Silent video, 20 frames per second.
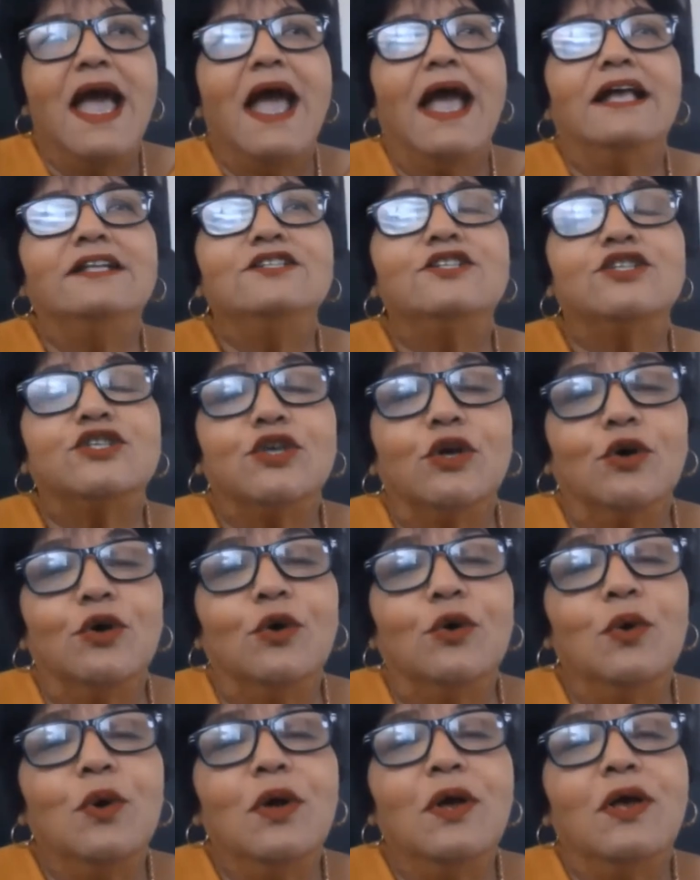And
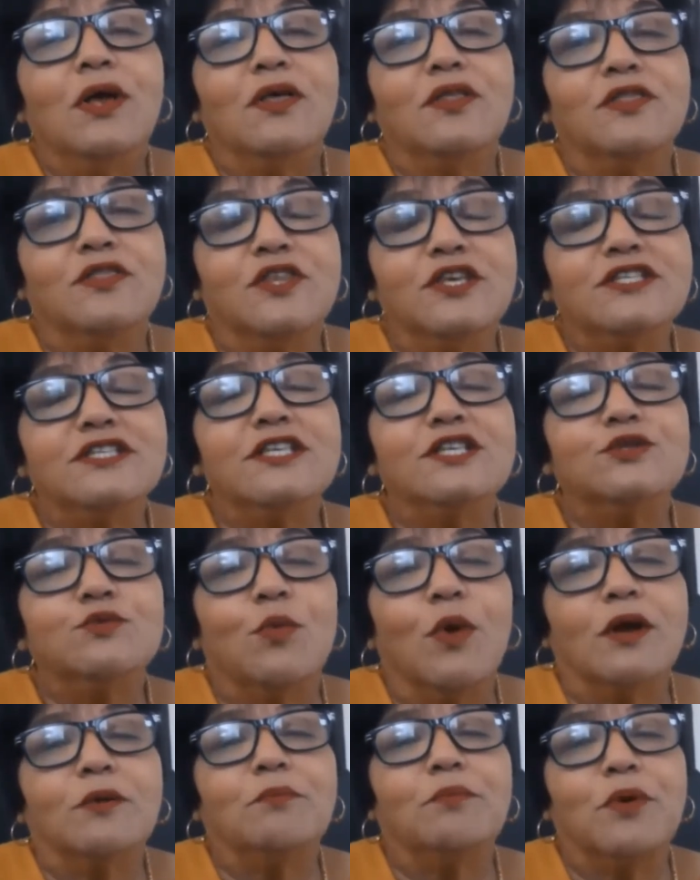so this is
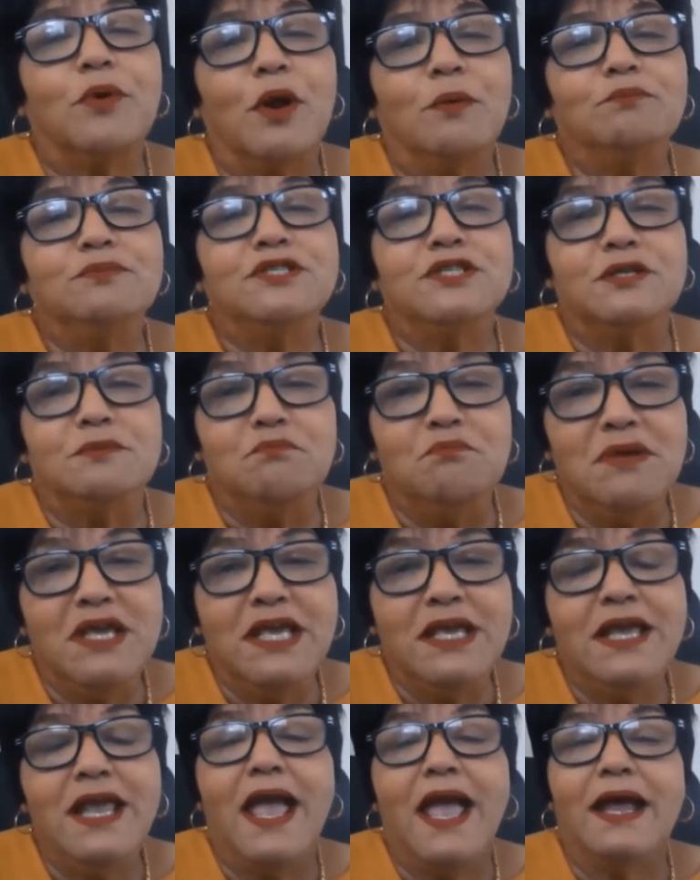what prompted
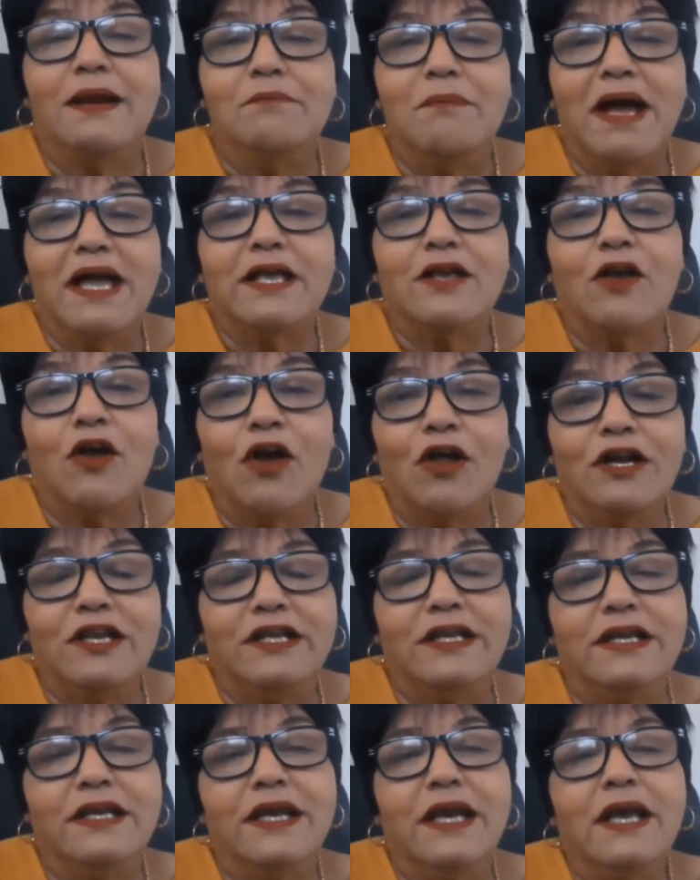me and my
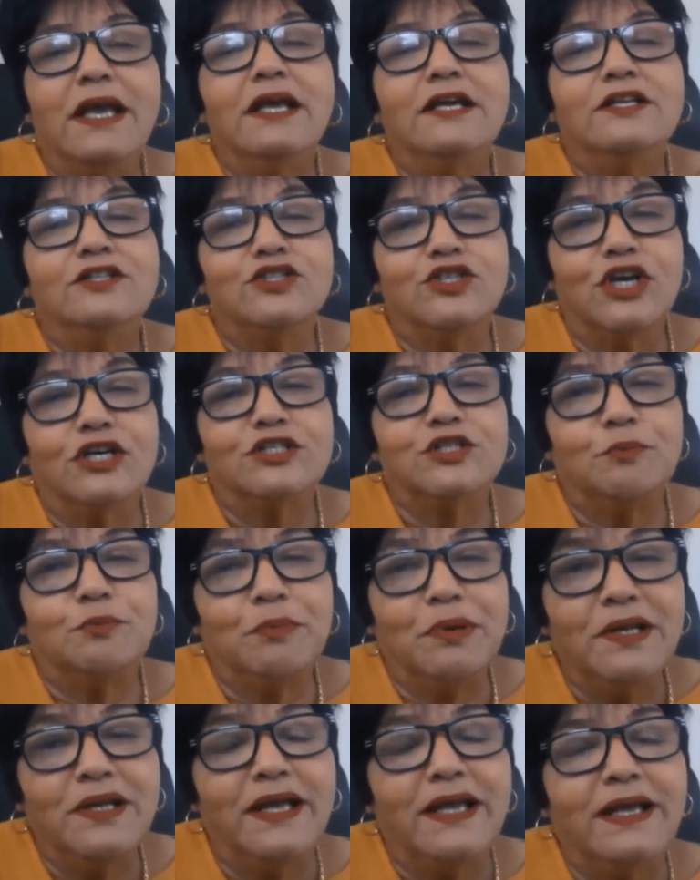colleague, Judge
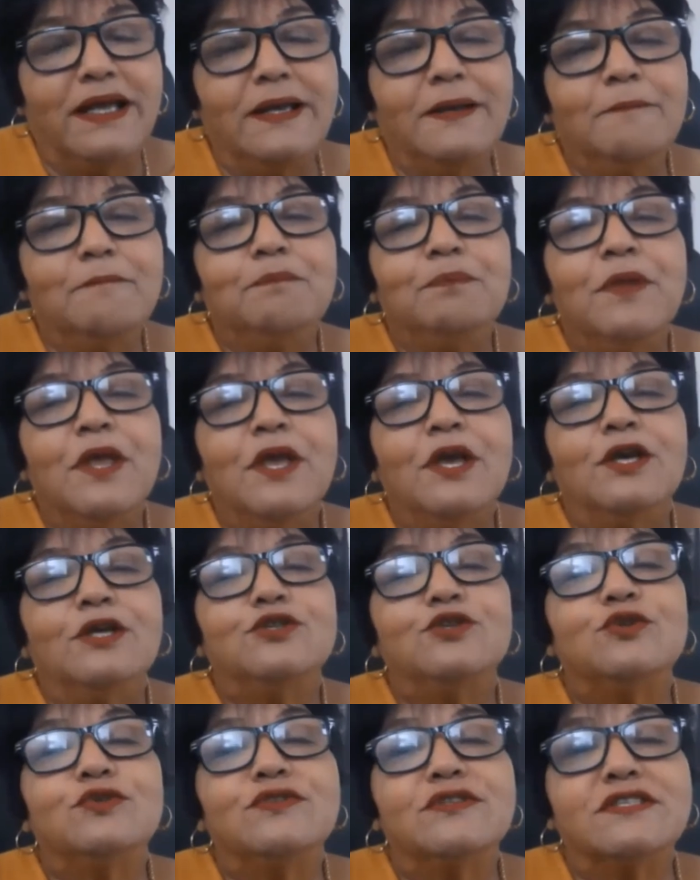Pillay,
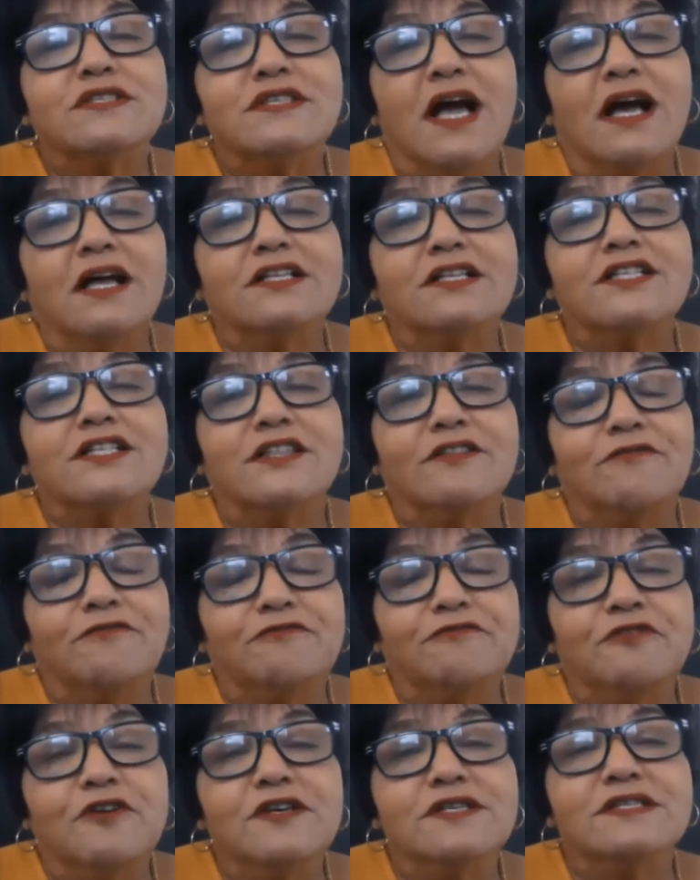to start the
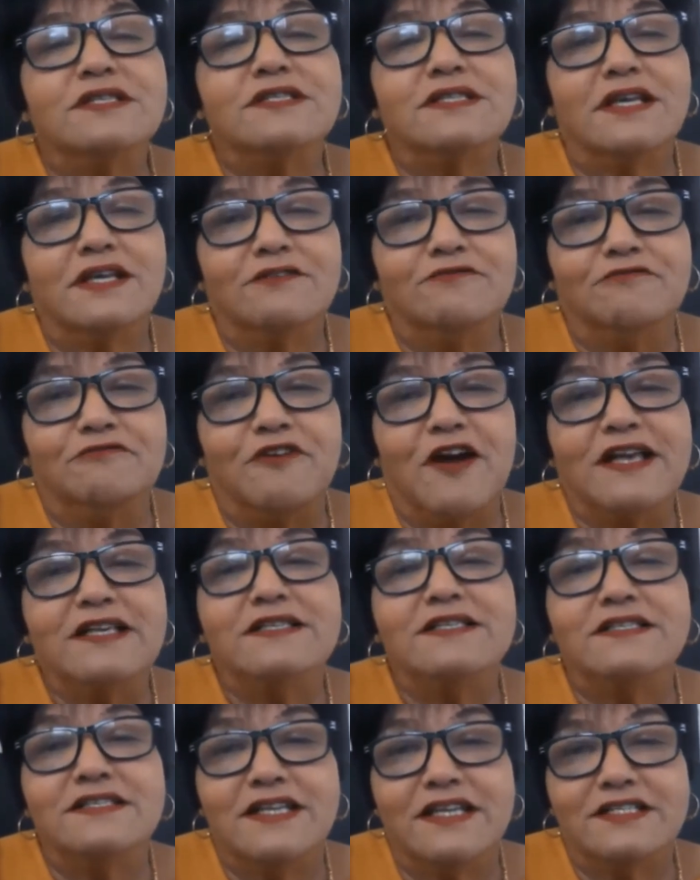first
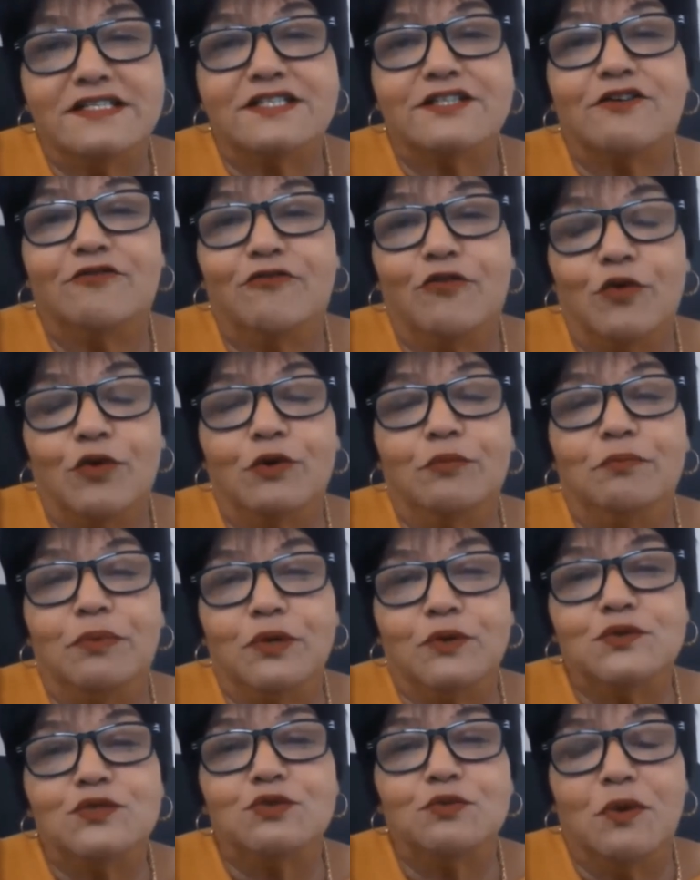advice desk for
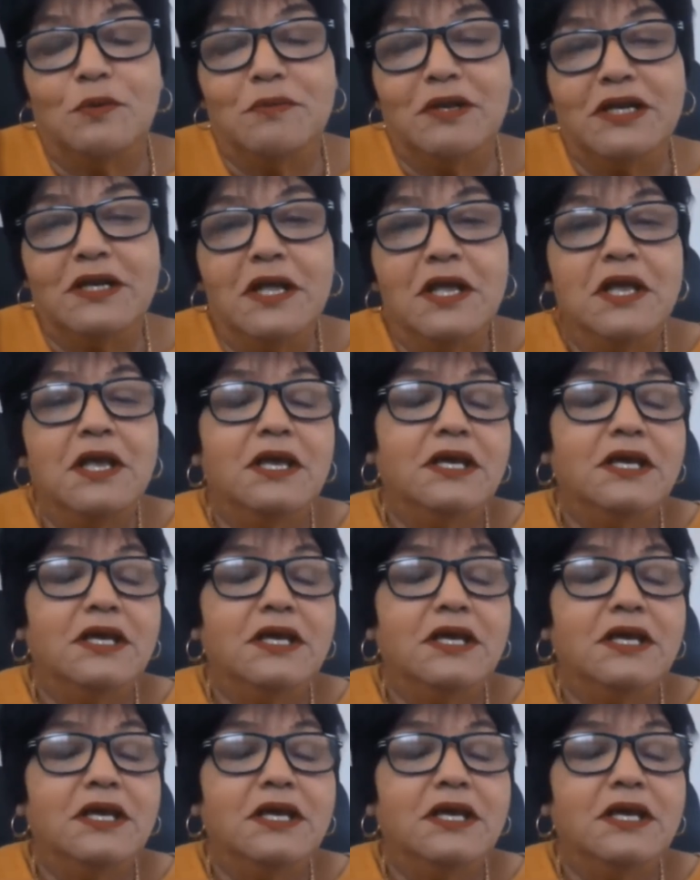abused women.